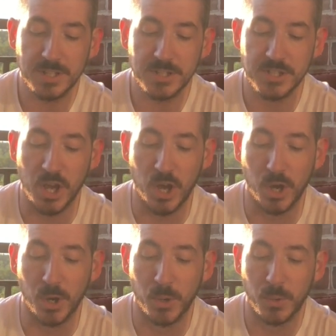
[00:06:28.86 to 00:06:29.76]

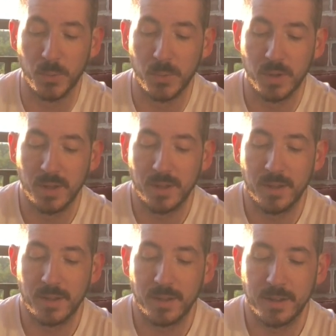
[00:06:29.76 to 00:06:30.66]
So
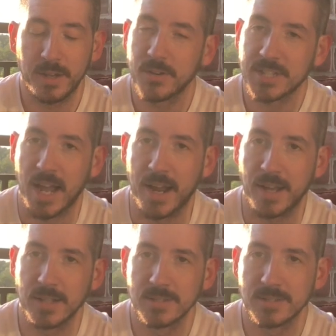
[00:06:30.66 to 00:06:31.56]
here's kind
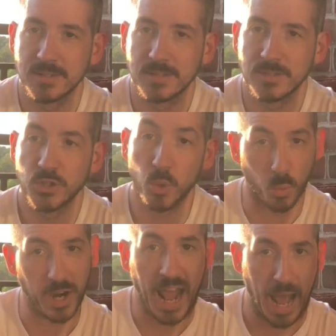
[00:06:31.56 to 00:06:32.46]
of
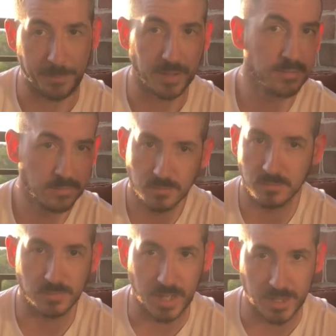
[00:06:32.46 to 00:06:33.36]
what happened
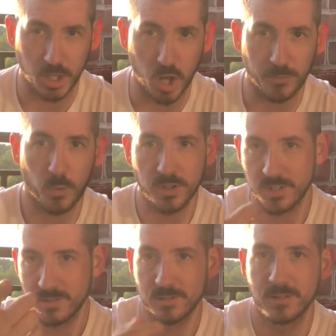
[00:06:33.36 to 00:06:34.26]
at the golf course.